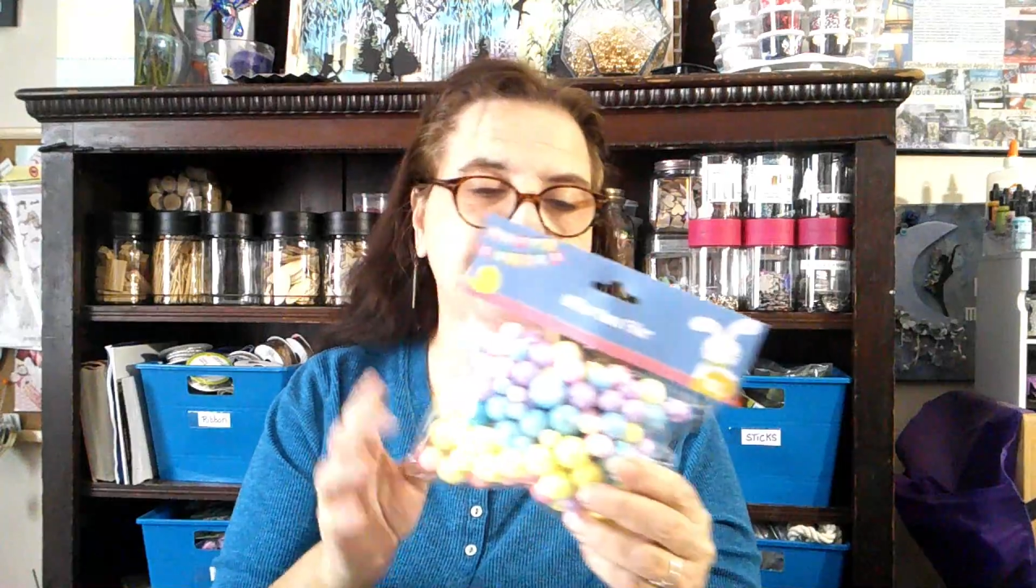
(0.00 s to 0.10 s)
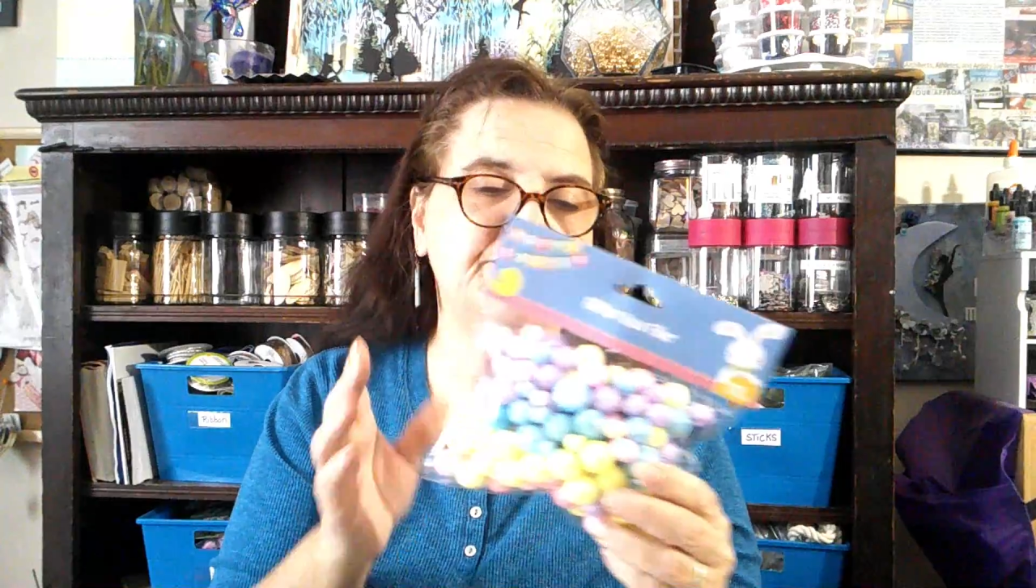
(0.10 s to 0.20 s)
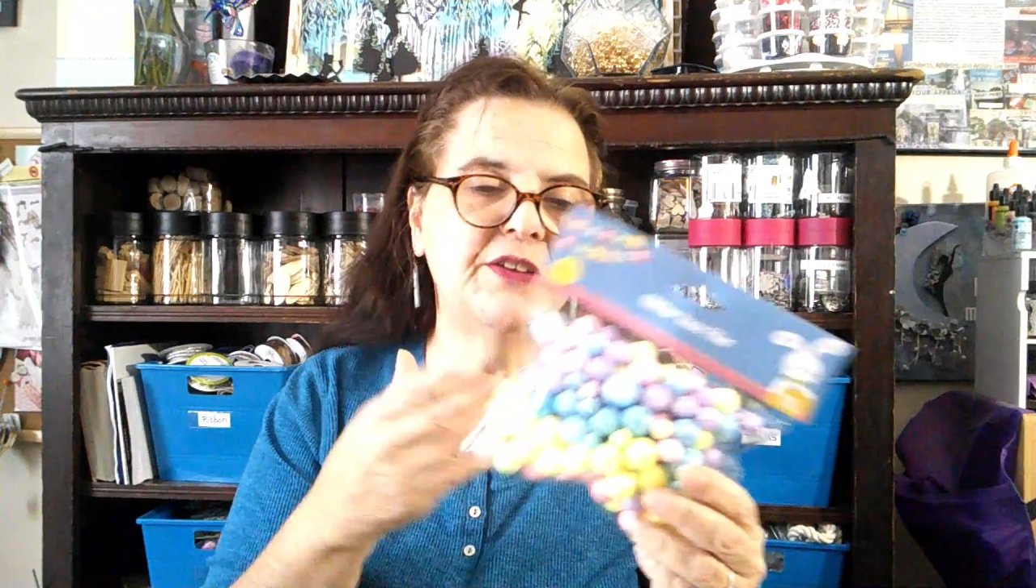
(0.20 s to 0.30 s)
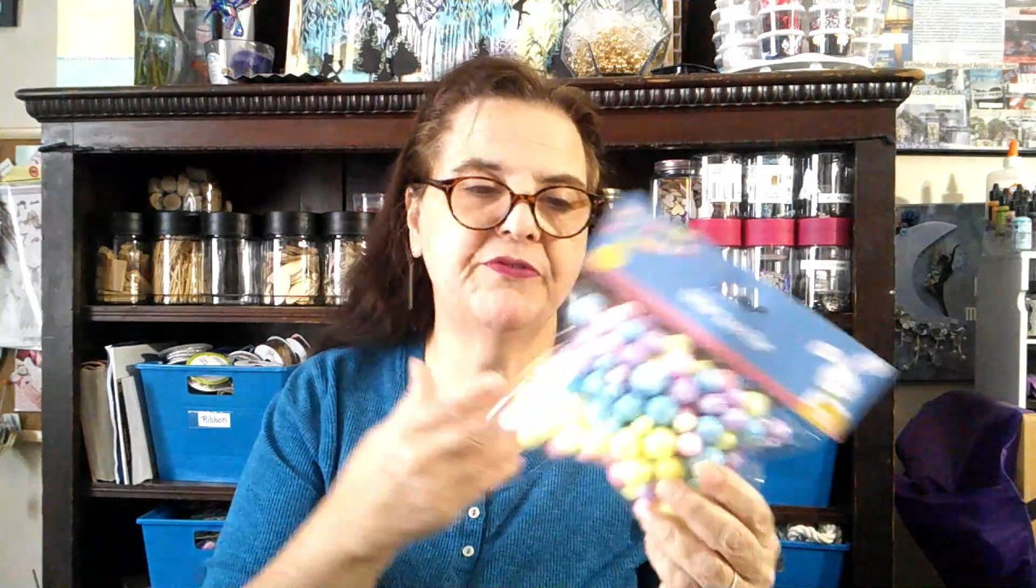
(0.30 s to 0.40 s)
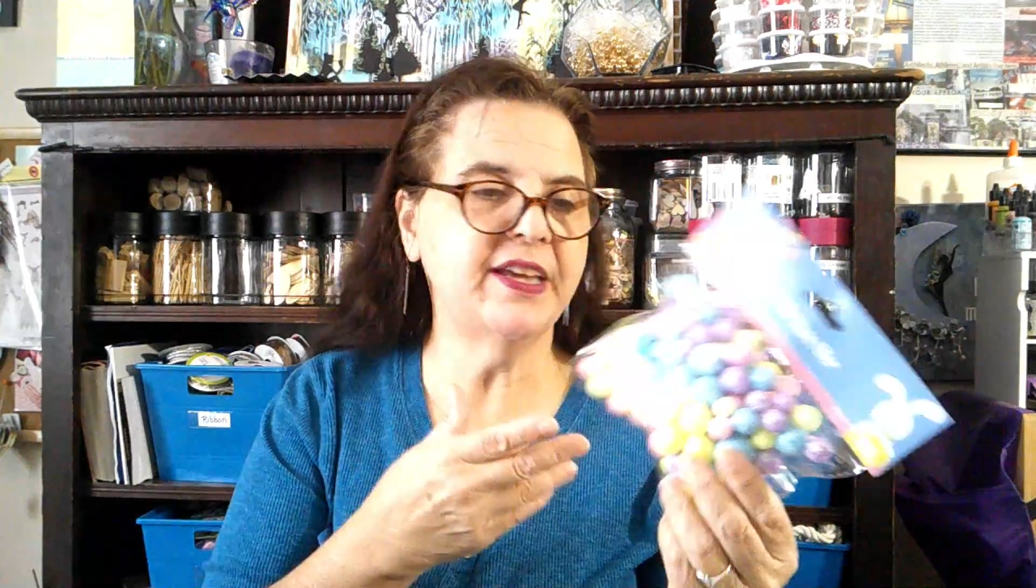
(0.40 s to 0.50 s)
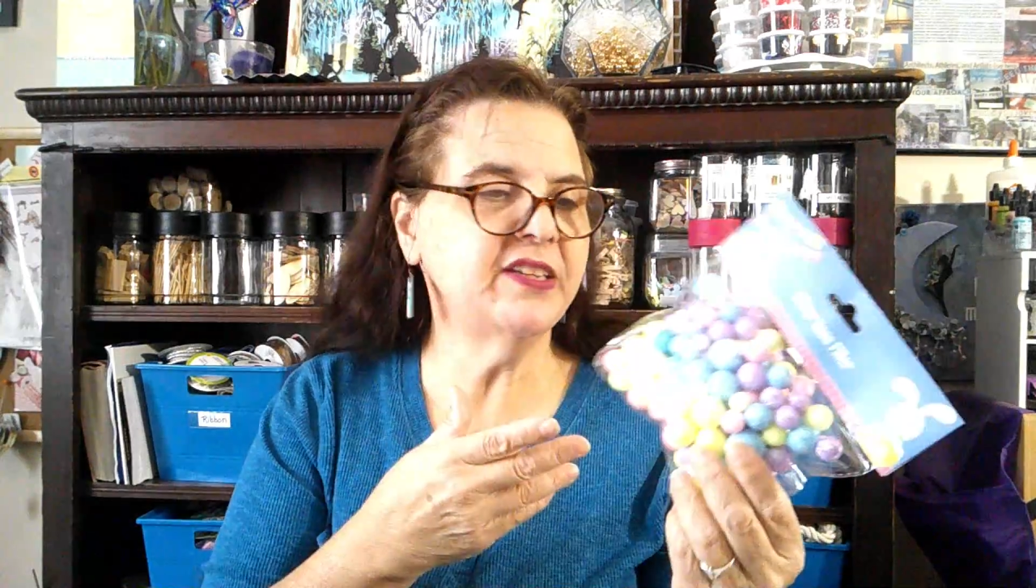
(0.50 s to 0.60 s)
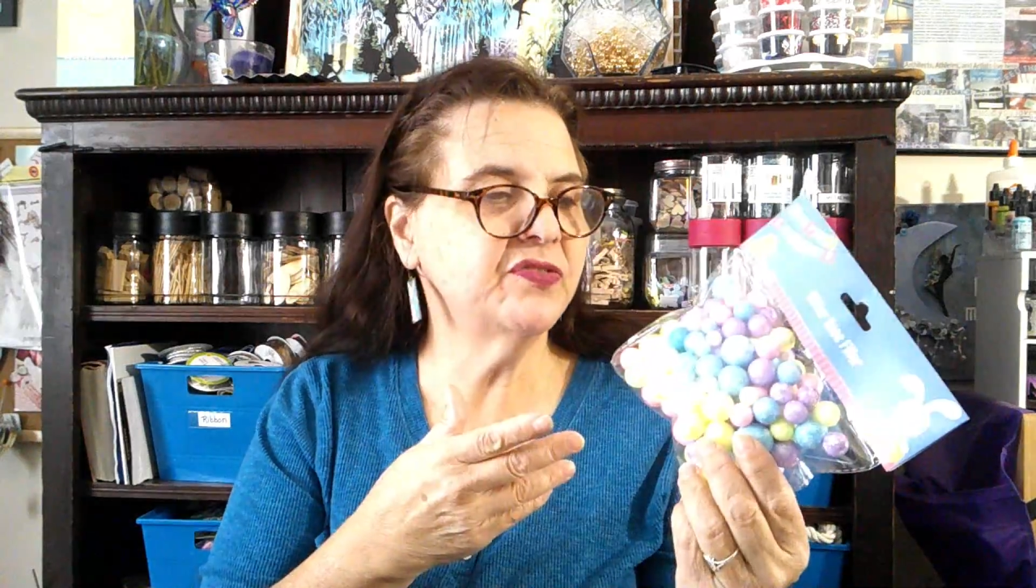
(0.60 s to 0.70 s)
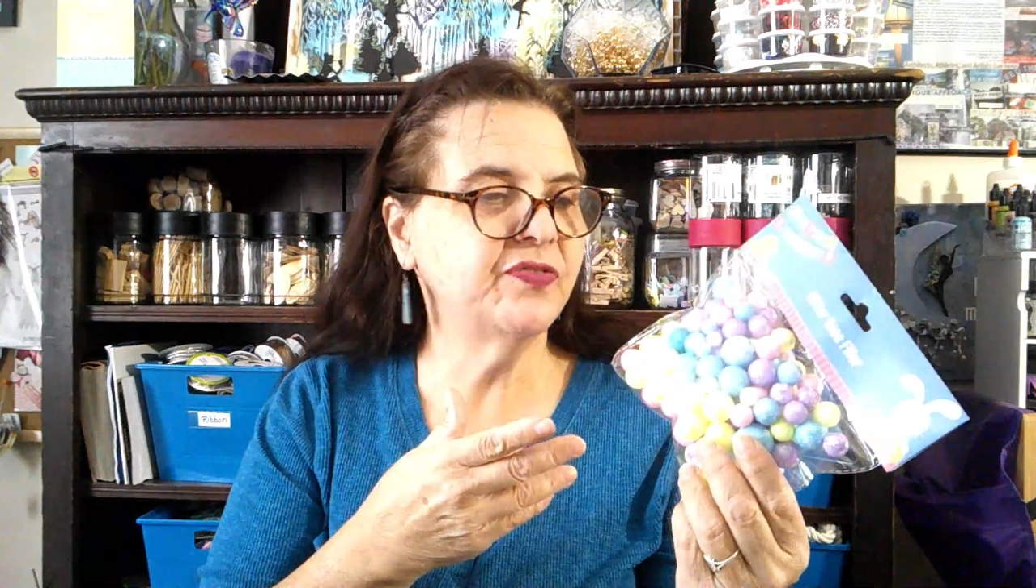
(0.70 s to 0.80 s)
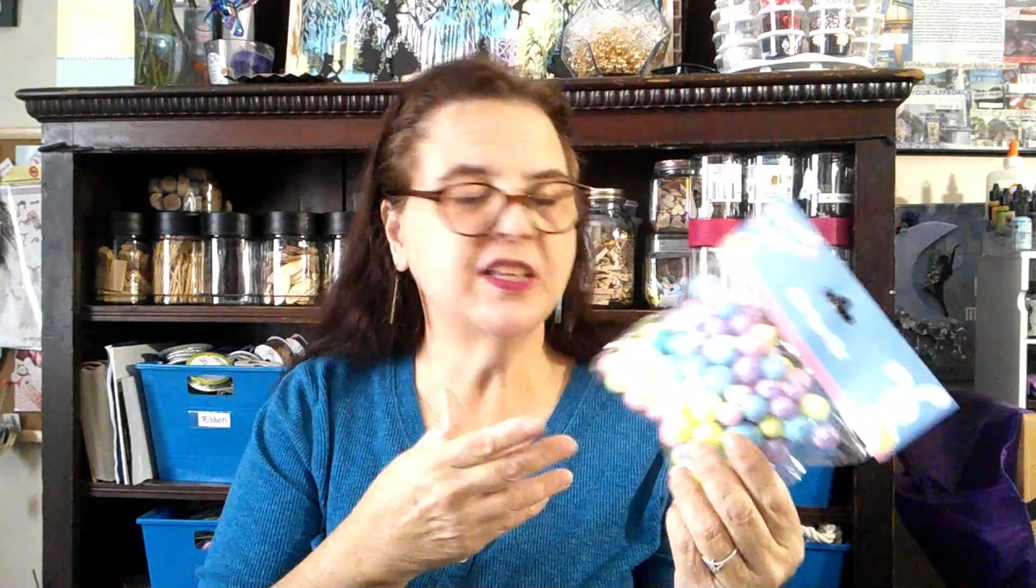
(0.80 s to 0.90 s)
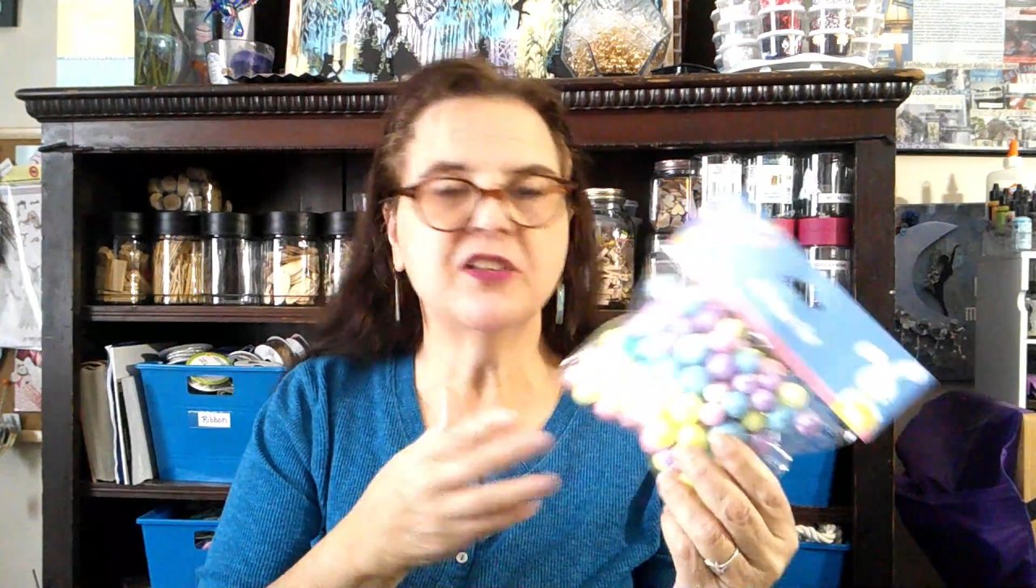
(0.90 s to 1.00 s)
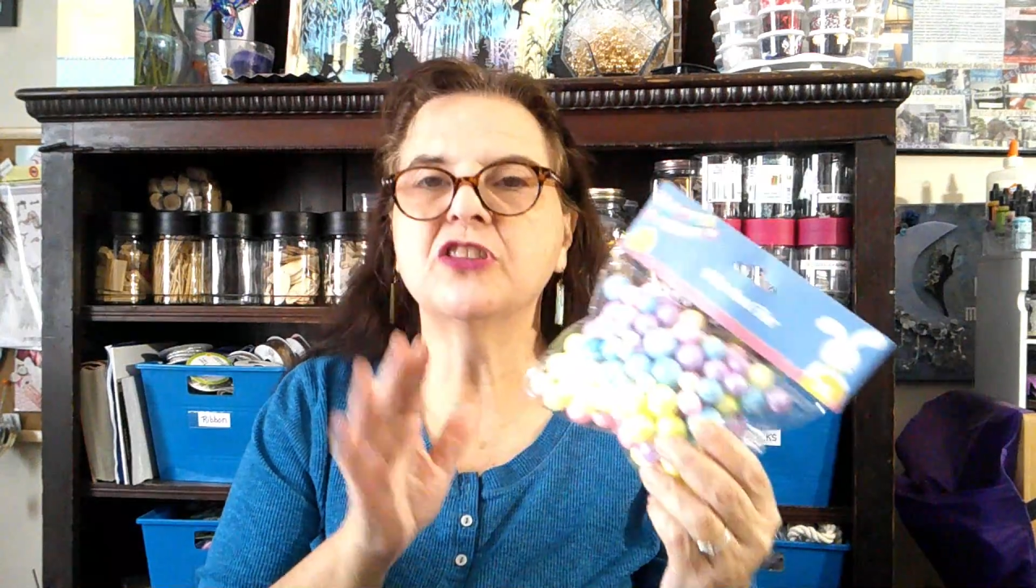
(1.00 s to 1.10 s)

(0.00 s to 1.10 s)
They're vase filler.